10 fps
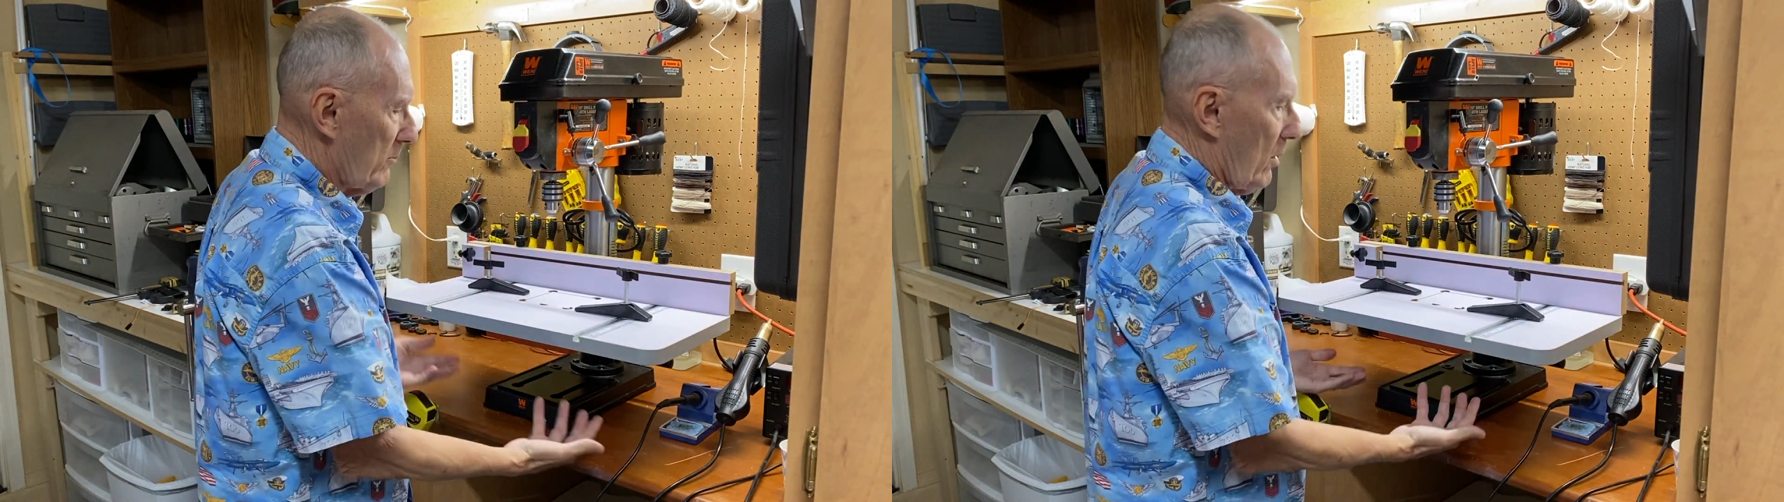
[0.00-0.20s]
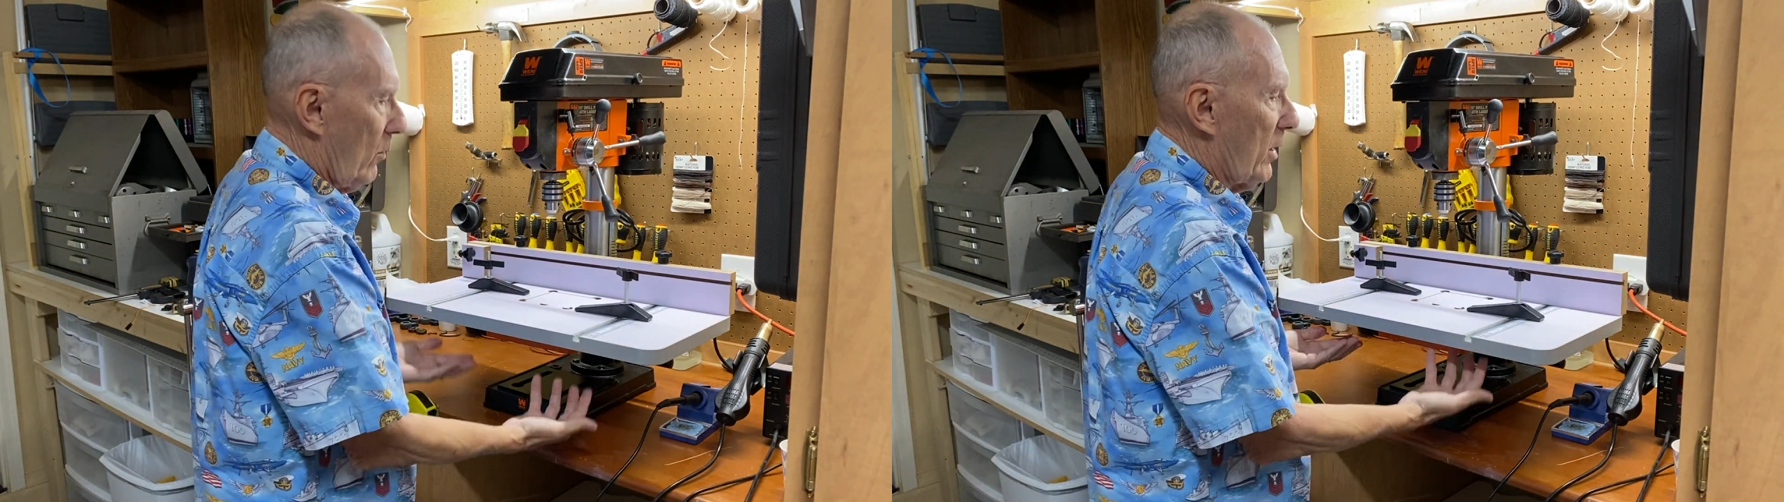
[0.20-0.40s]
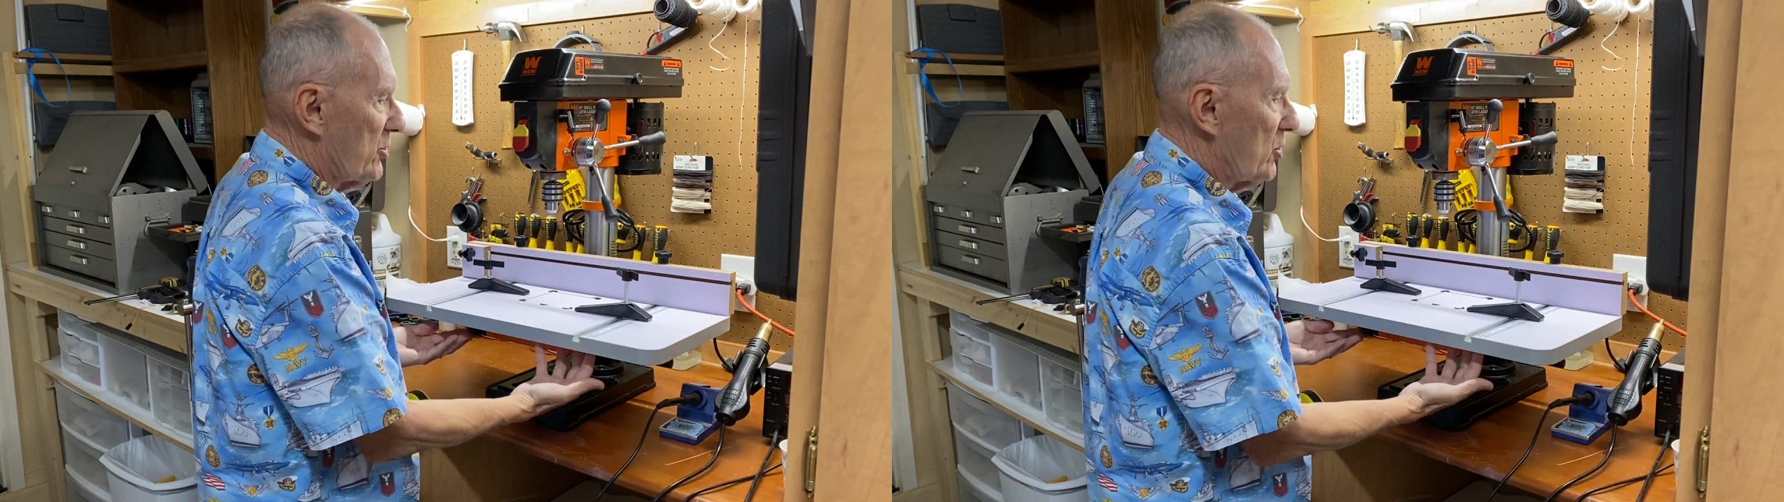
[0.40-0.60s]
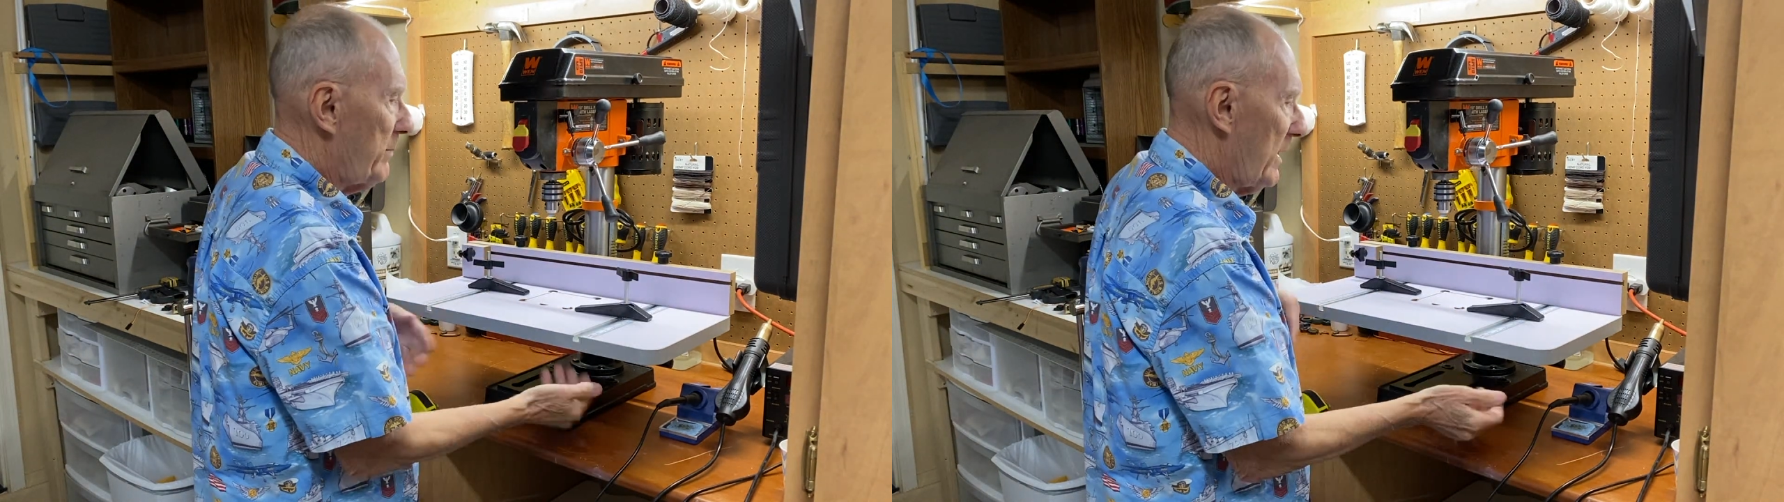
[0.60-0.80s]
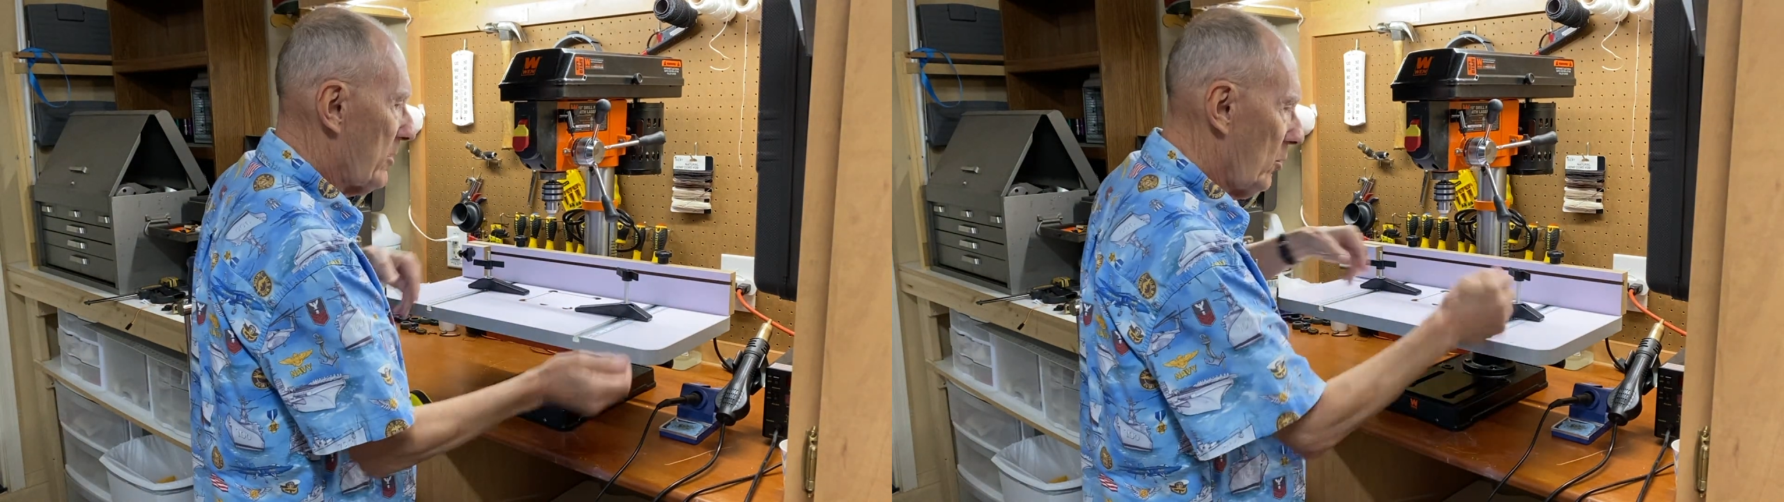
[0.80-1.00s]
what should be
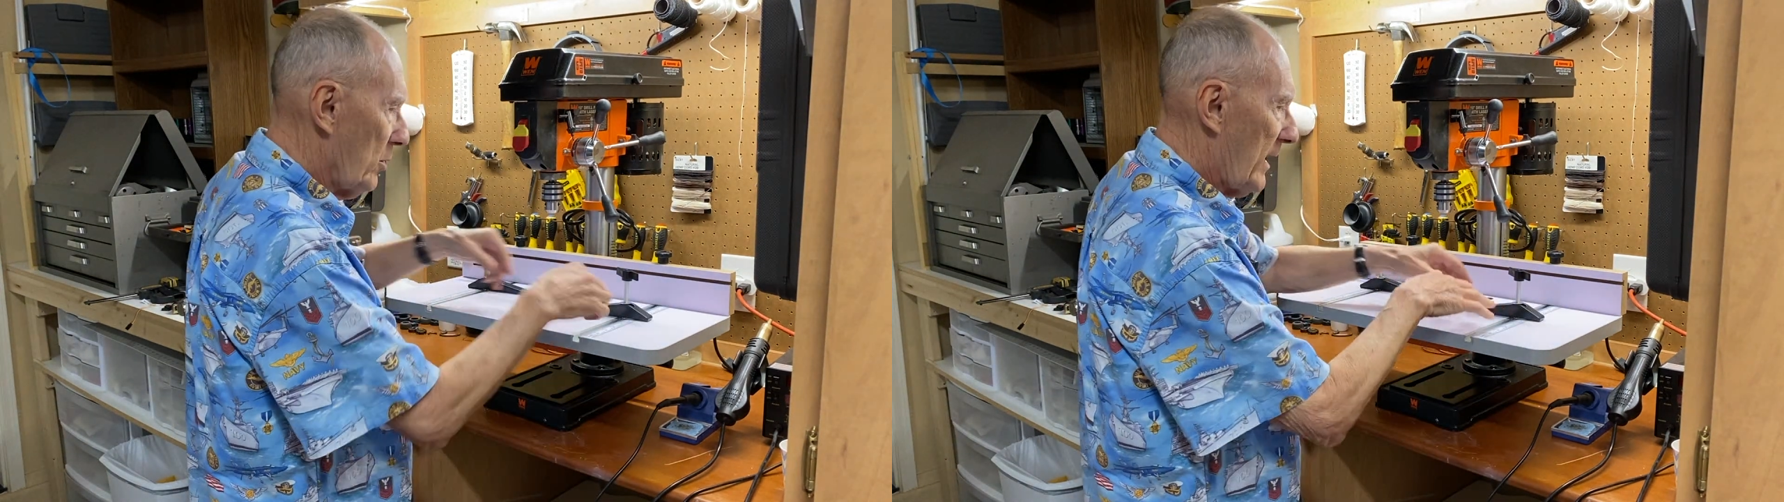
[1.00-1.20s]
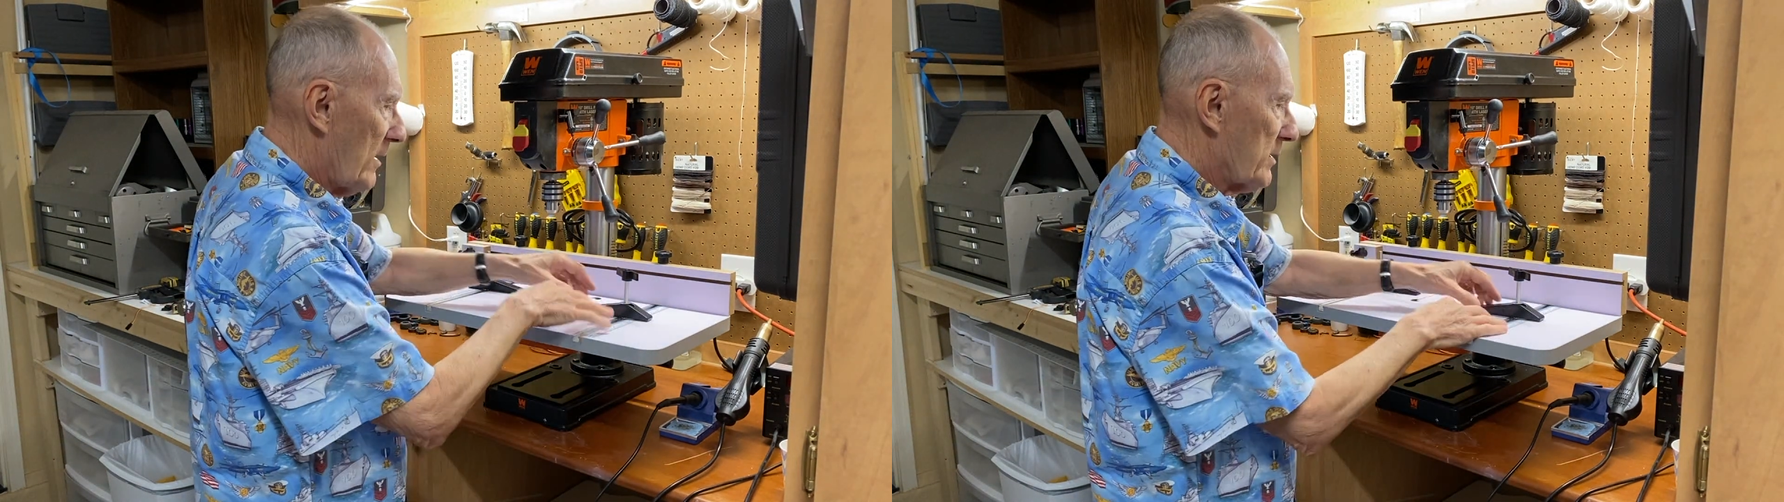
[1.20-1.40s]
the hold downs